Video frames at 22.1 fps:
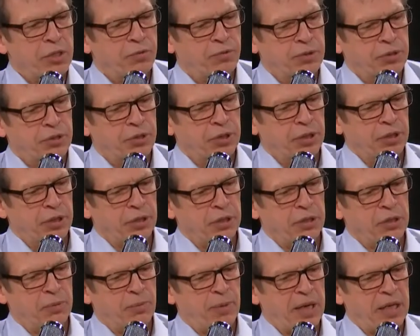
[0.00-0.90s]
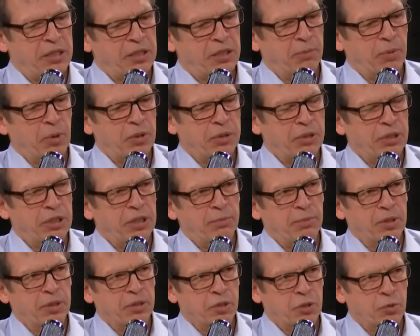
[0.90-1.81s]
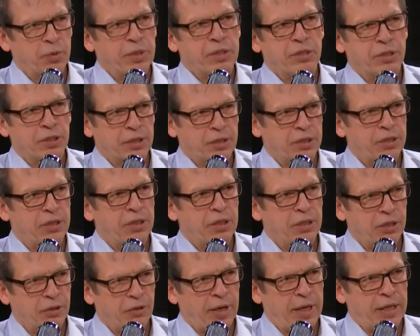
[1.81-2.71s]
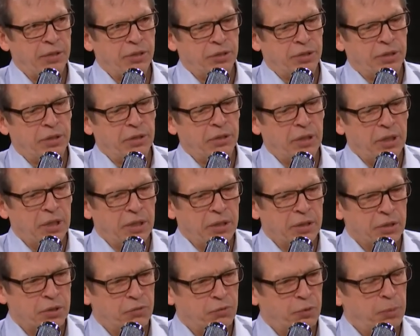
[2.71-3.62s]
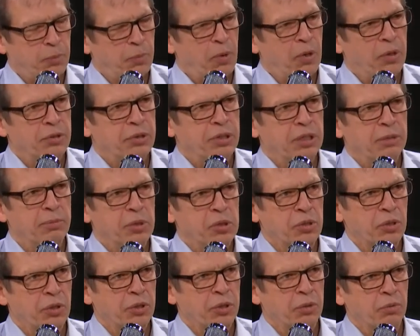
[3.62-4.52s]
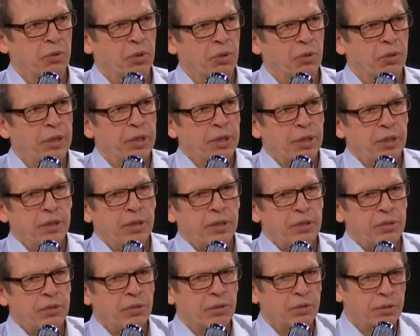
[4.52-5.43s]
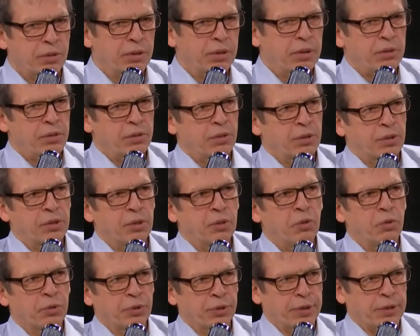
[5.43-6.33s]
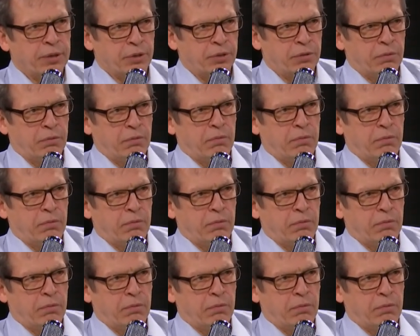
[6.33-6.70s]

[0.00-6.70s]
West Virginia's basketball team in the Sweet 16 last year. This football team is on a roll. These are the good old days.